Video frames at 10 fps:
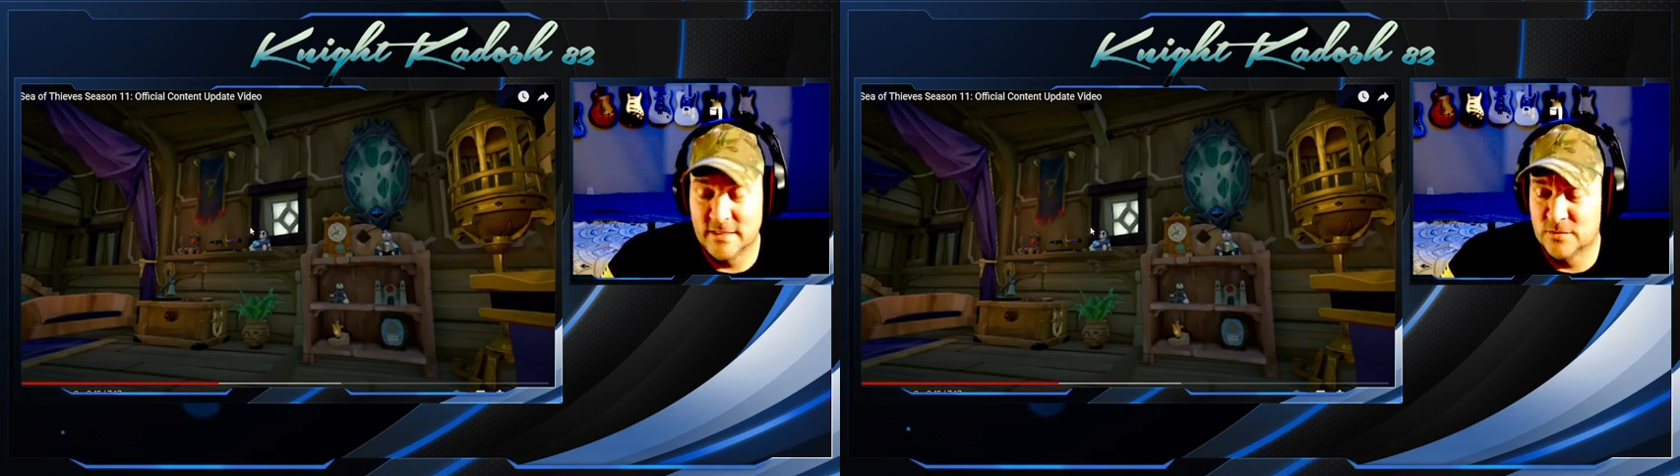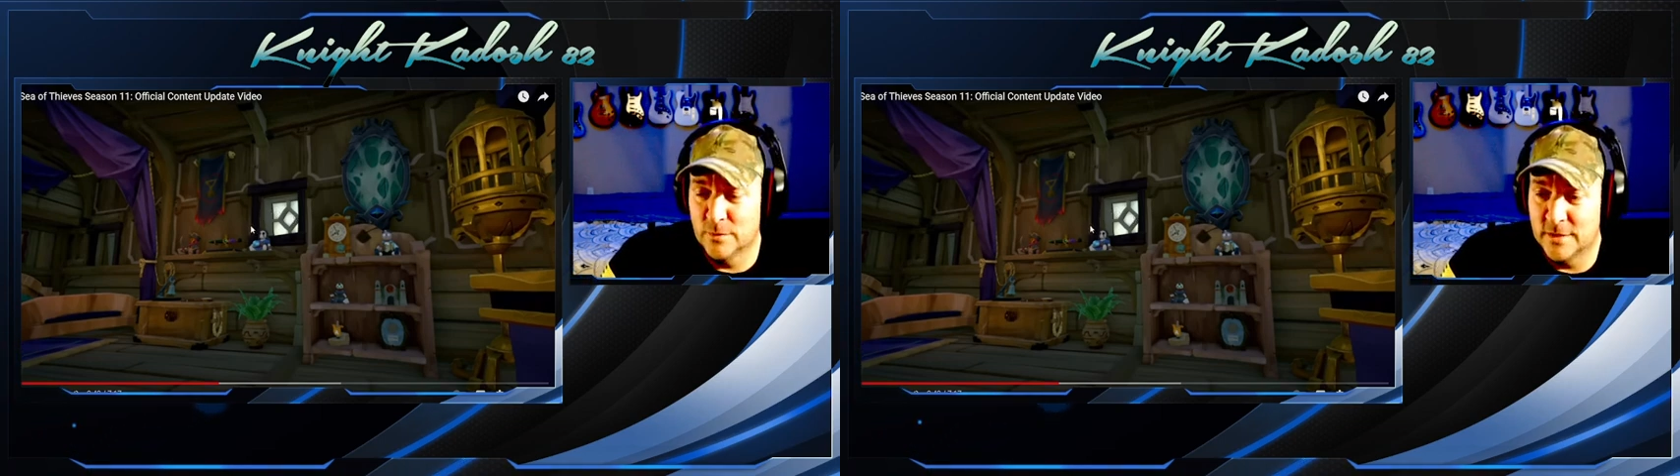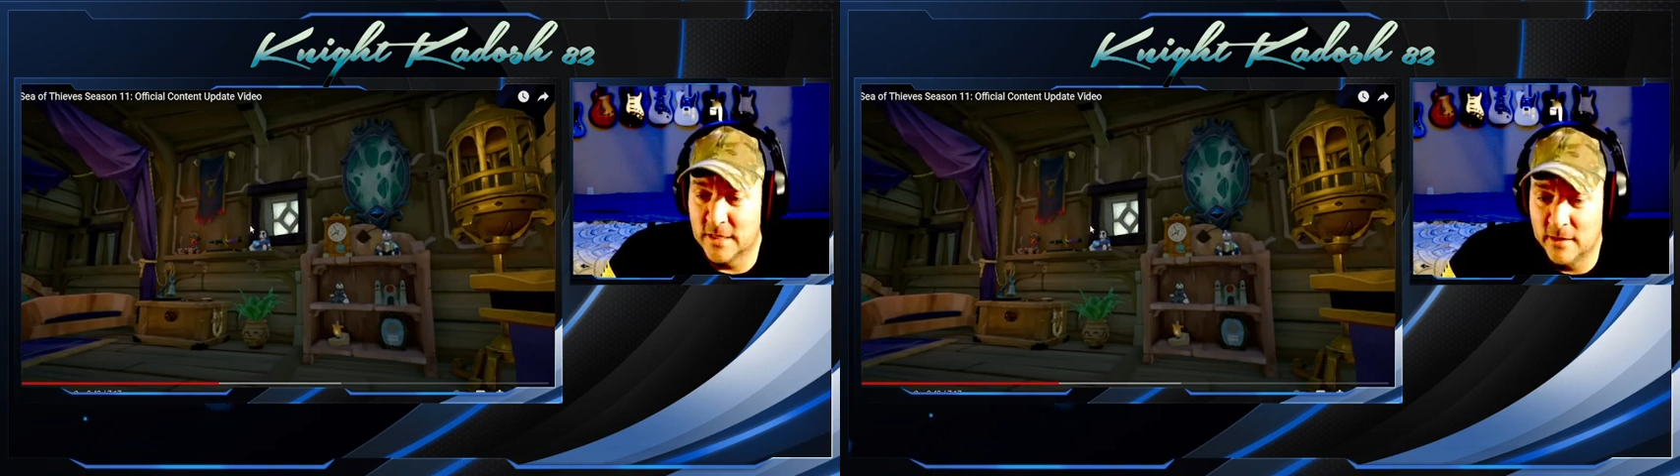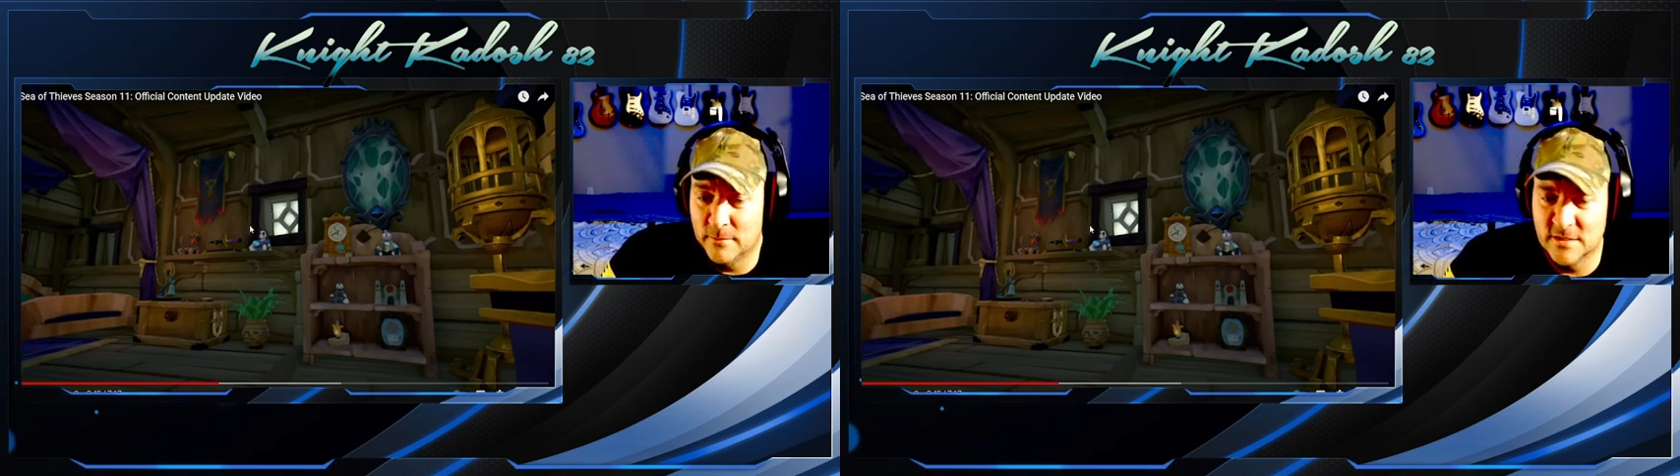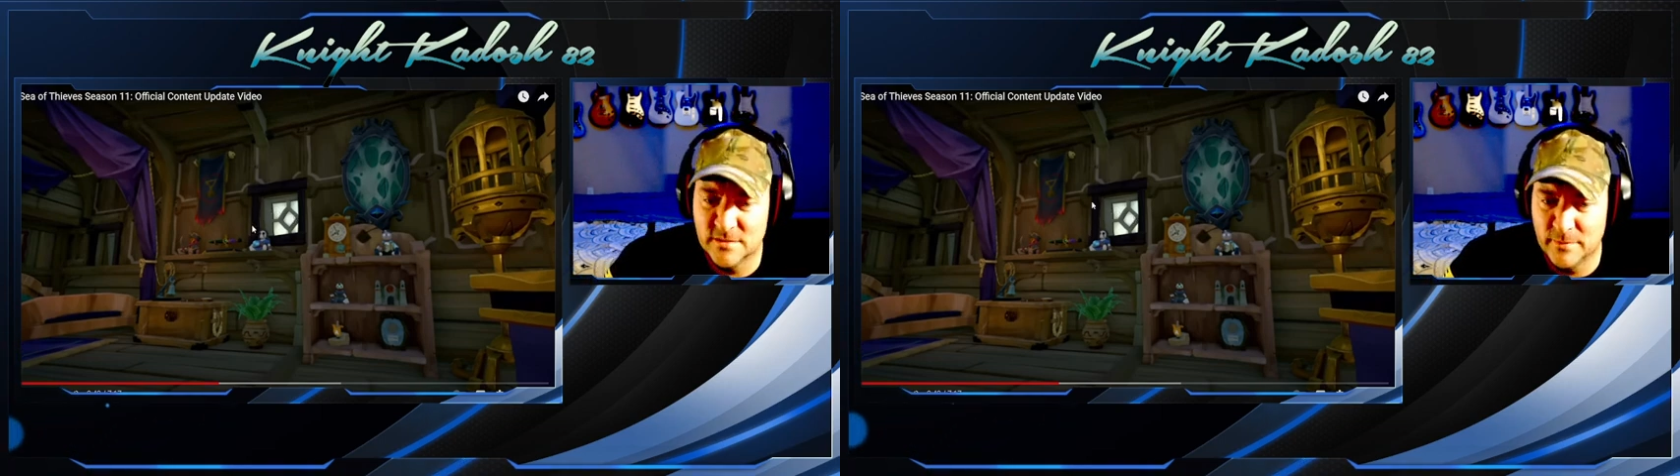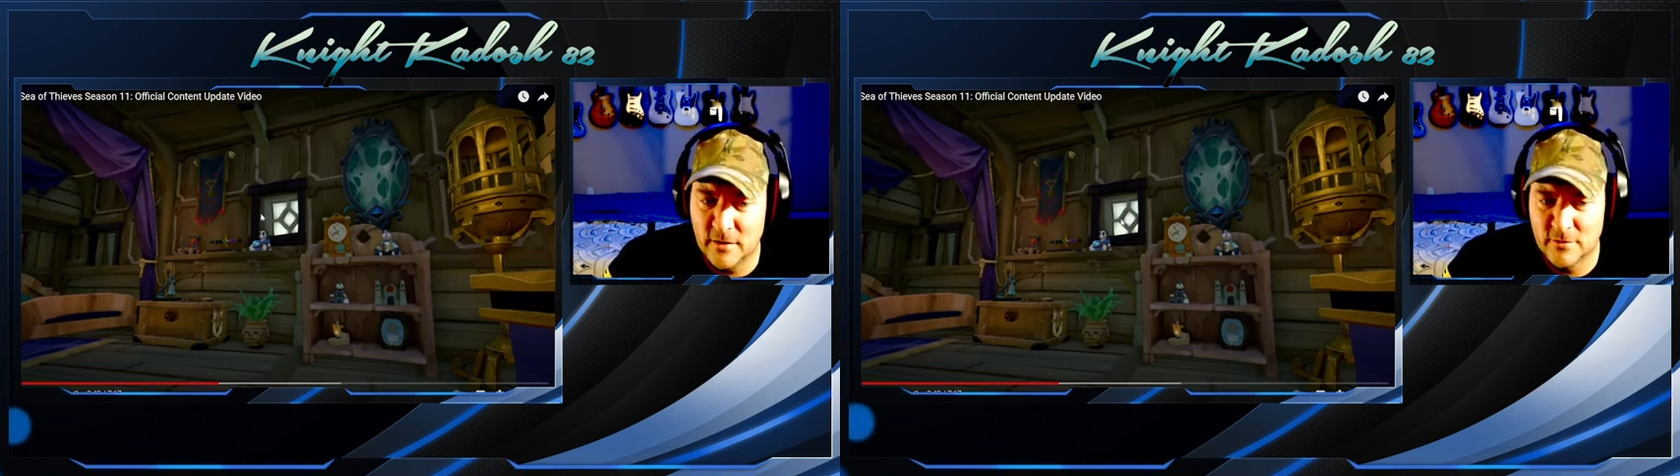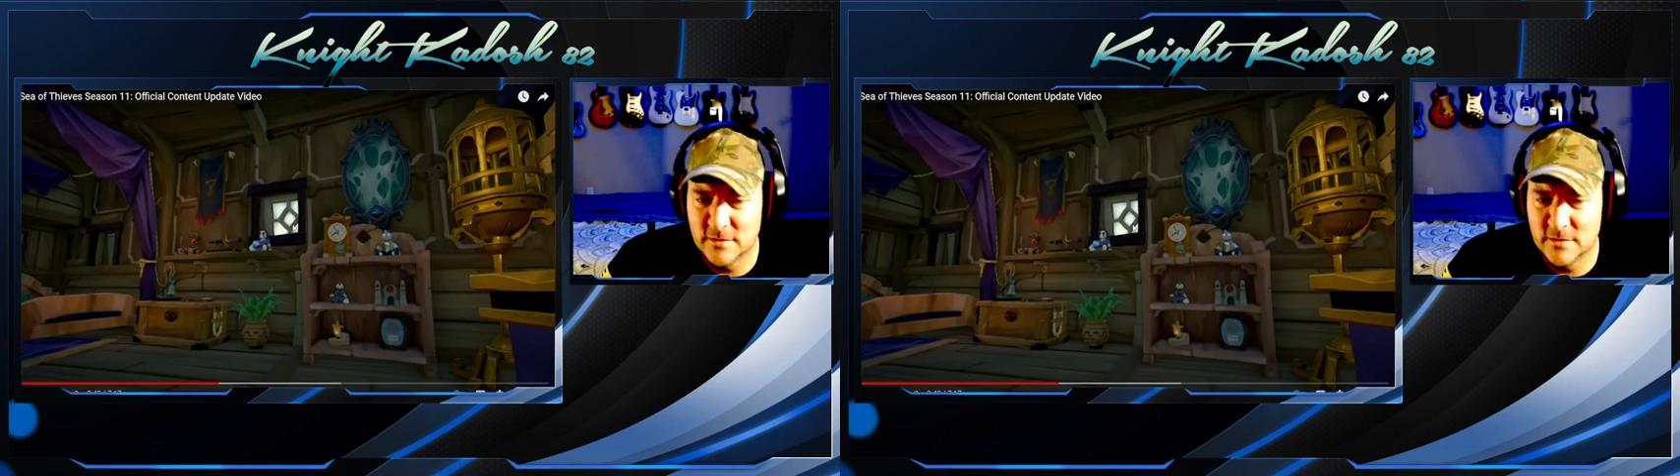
is what the game is about,